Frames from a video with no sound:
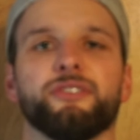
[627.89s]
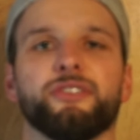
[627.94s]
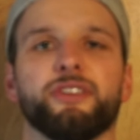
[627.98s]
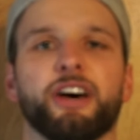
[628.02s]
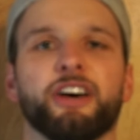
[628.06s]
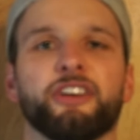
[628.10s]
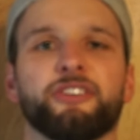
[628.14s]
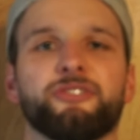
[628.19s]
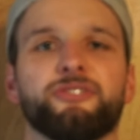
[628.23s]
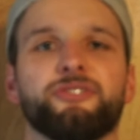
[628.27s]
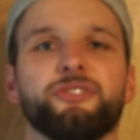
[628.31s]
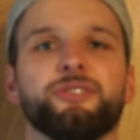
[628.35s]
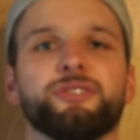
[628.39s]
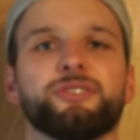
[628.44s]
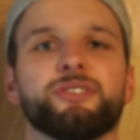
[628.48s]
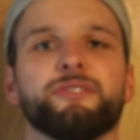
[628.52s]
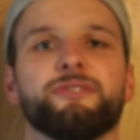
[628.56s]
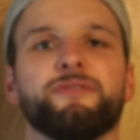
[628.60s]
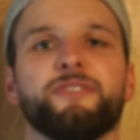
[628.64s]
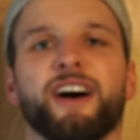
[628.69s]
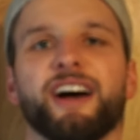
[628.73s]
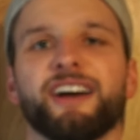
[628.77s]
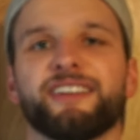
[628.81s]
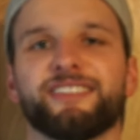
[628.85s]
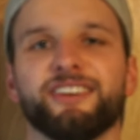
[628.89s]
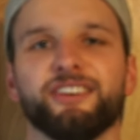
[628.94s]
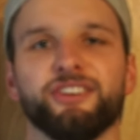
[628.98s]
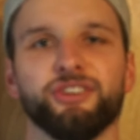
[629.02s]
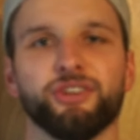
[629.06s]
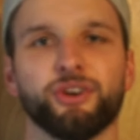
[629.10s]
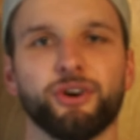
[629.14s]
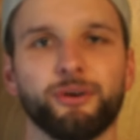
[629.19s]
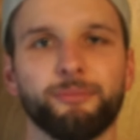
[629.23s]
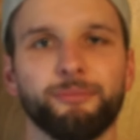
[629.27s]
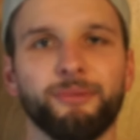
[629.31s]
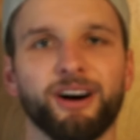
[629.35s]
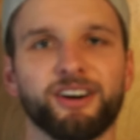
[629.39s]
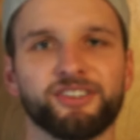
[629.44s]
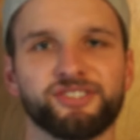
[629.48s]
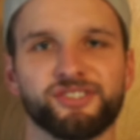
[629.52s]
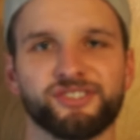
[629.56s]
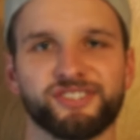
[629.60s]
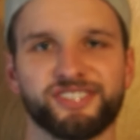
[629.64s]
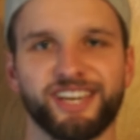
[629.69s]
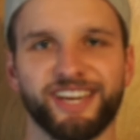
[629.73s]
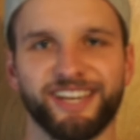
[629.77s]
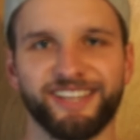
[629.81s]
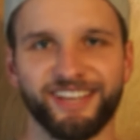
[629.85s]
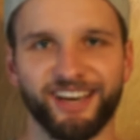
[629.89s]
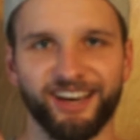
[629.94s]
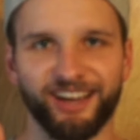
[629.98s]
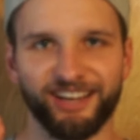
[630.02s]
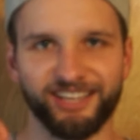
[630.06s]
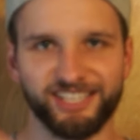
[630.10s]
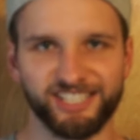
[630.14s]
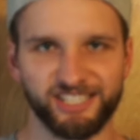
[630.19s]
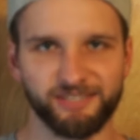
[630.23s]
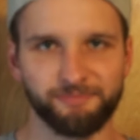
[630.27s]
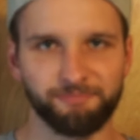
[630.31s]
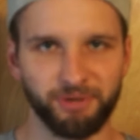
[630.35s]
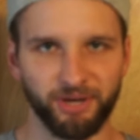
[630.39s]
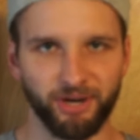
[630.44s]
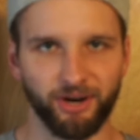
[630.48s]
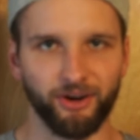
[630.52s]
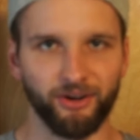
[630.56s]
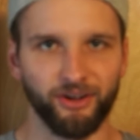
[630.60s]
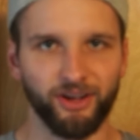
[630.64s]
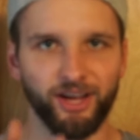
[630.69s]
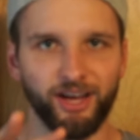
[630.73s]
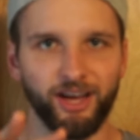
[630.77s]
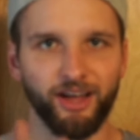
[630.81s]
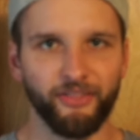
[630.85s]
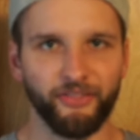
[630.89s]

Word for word: that's due to the fact that your muscles cannot expel